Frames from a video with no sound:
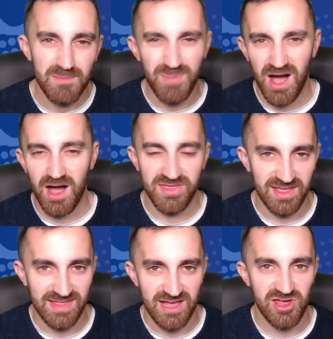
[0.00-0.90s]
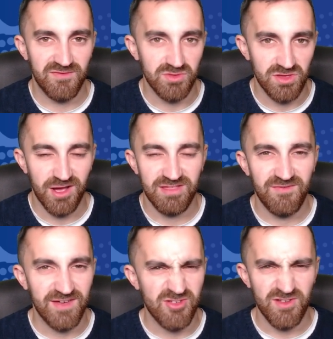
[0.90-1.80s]
But I think that Sheffield United
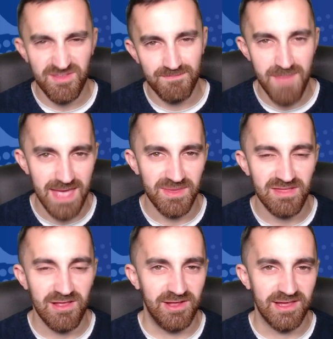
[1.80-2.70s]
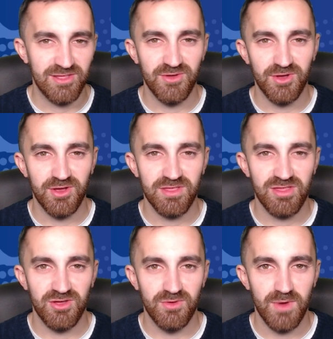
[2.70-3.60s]
fixture is maybe slightly too good
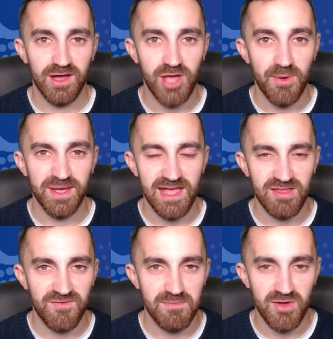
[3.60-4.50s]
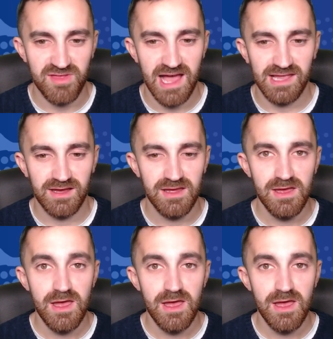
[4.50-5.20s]
to go against for Mo Salah.